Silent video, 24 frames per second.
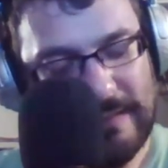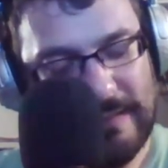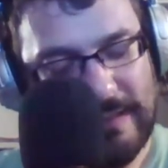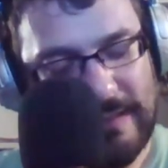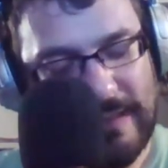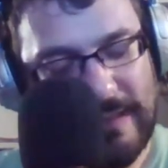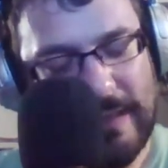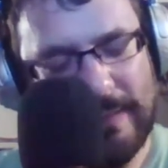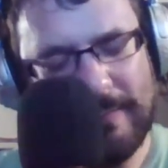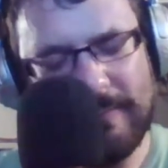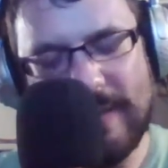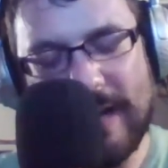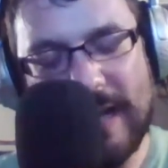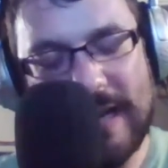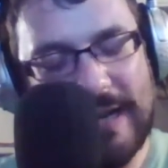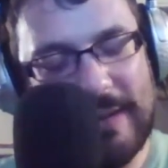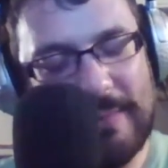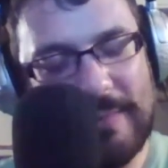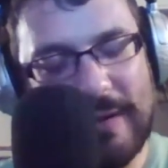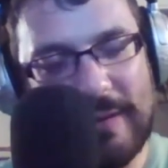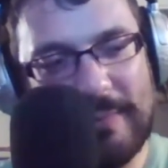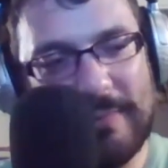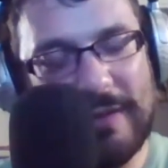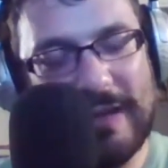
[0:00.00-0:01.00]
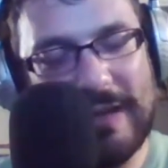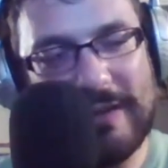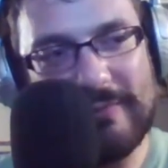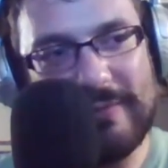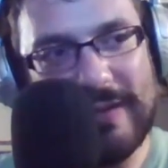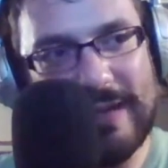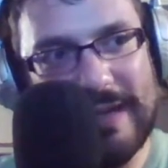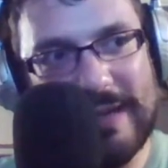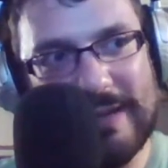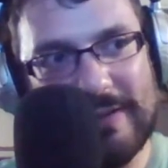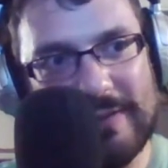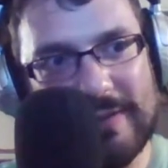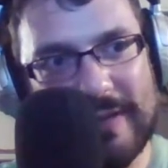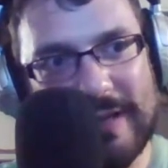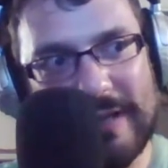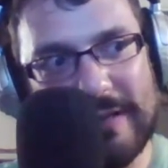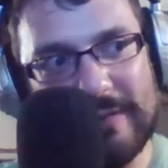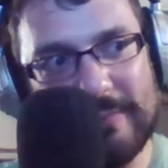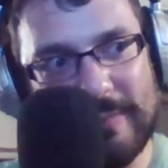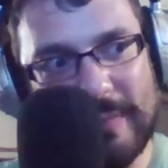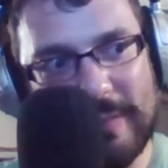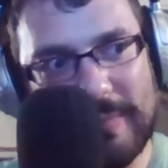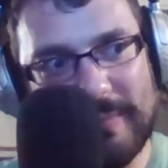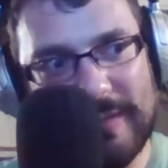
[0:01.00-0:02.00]
I'm racking my brain right now trying to
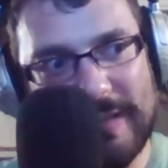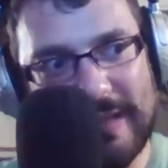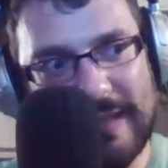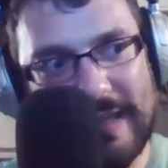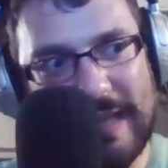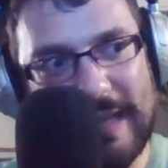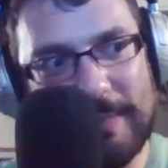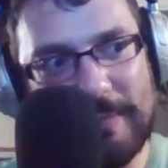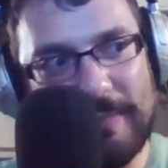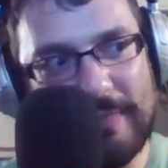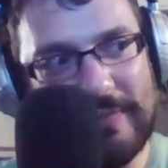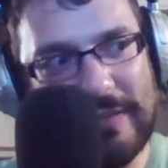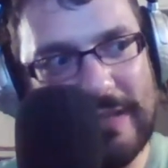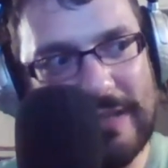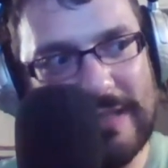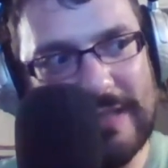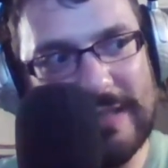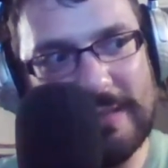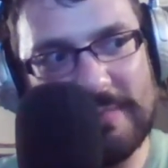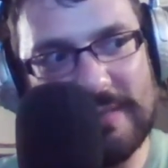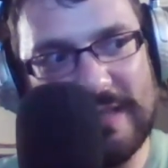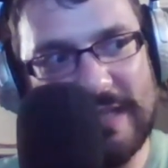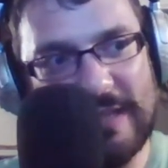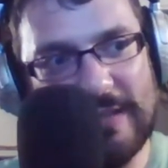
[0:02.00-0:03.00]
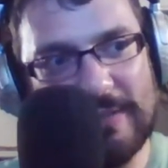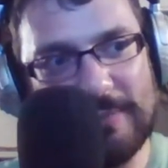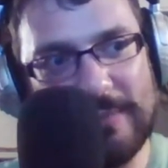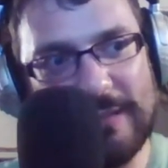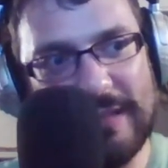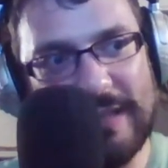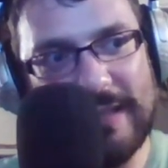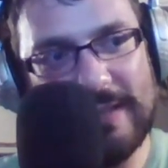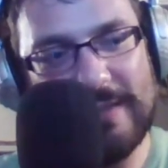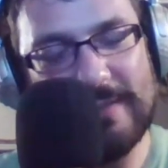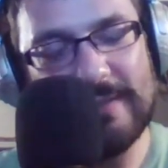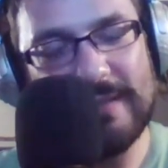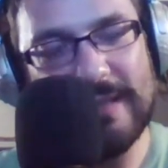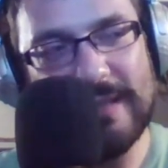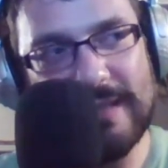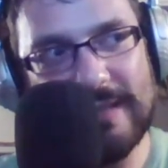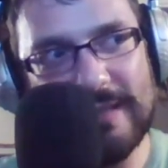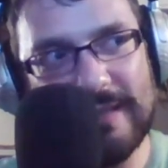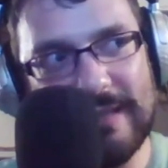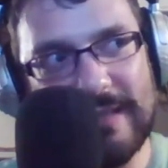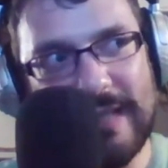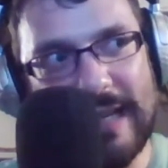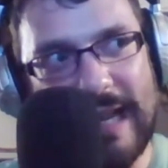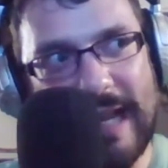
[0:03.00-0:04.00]
remember the name of it because I'm terrible at using
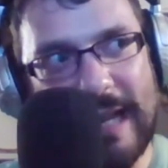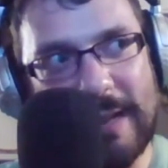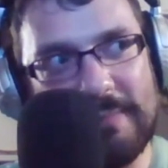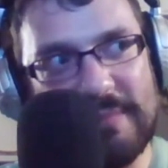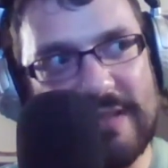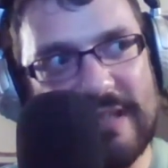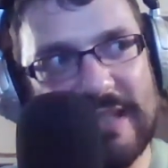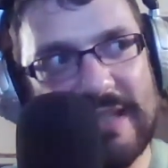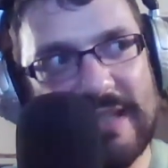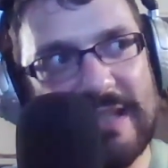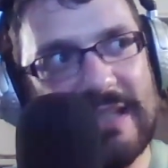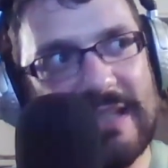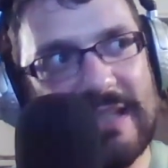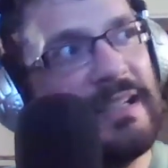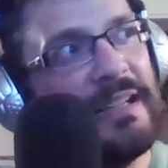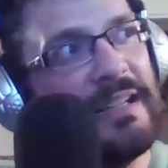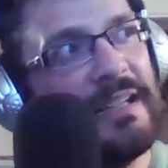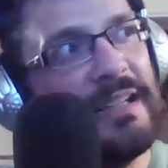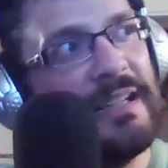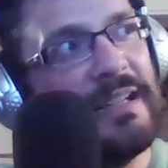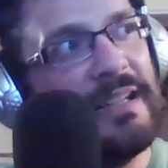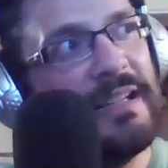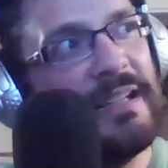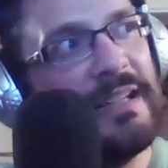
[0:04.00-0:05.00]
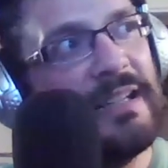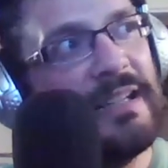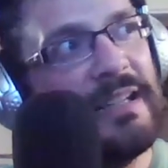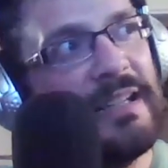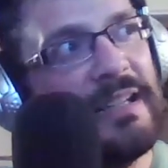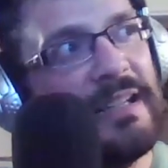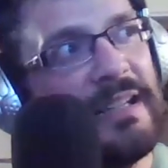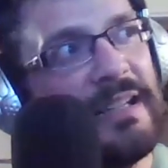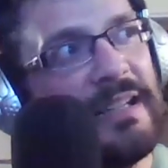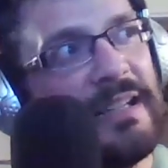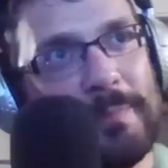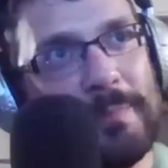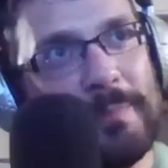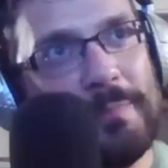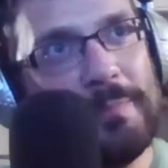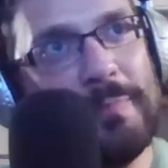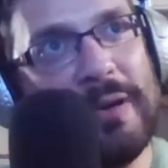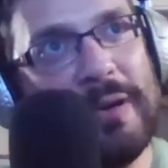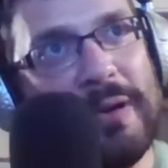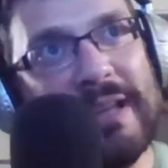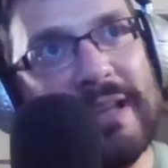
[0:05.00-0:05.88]
Untapped. But